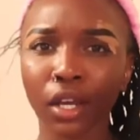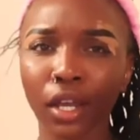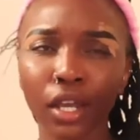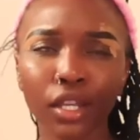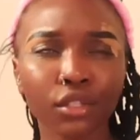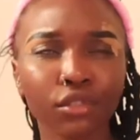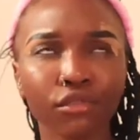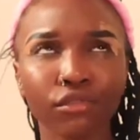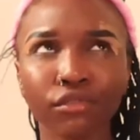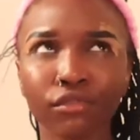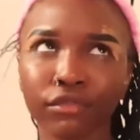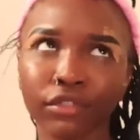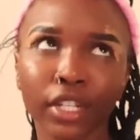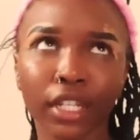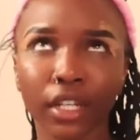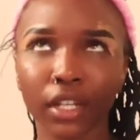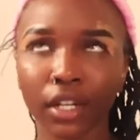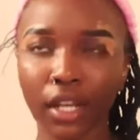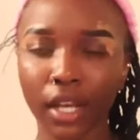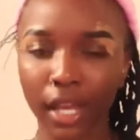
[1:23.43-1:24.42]
it's
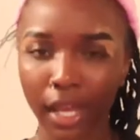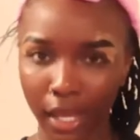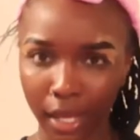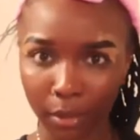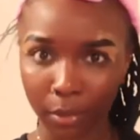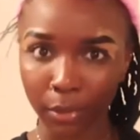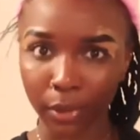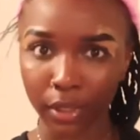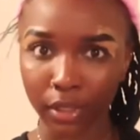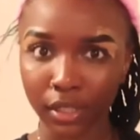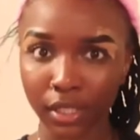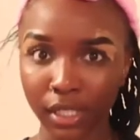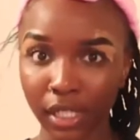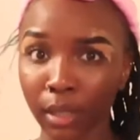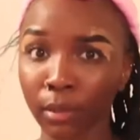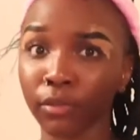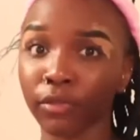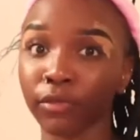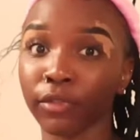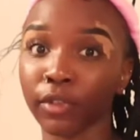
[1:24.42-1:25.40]
really gonna happen
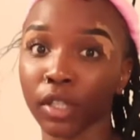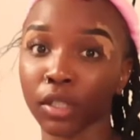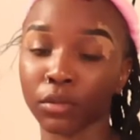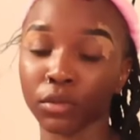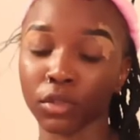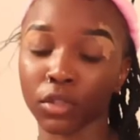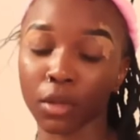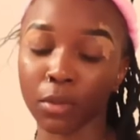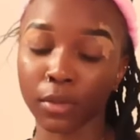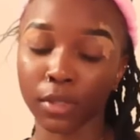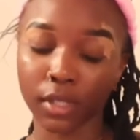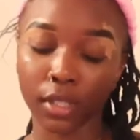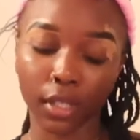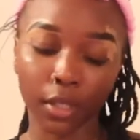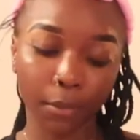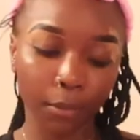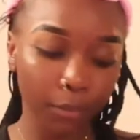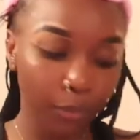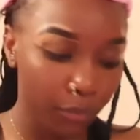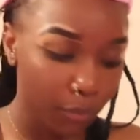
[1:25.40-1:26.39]
type vibe, you know what
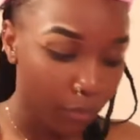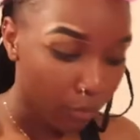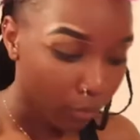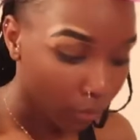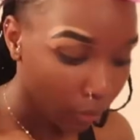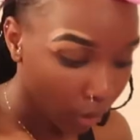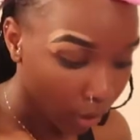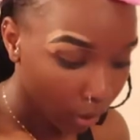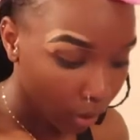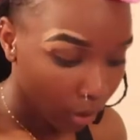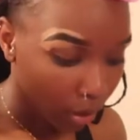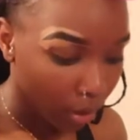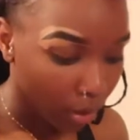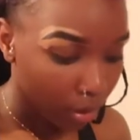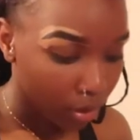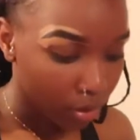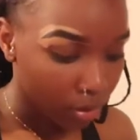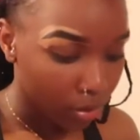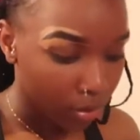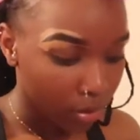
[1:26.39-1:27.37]
I'm
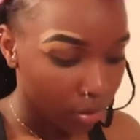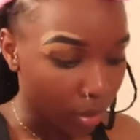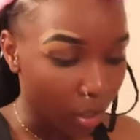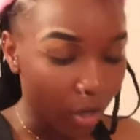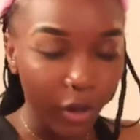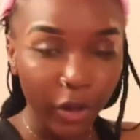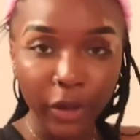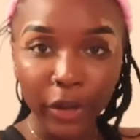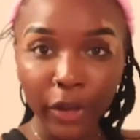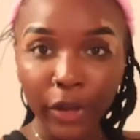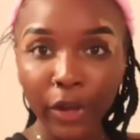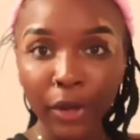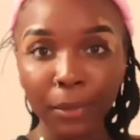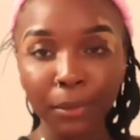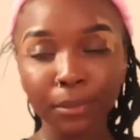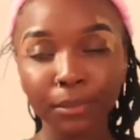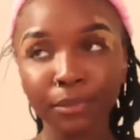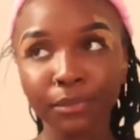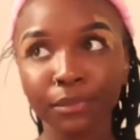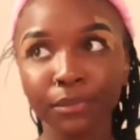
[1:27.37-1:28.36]

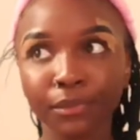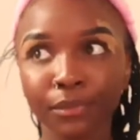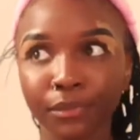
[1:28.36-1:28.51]
saying?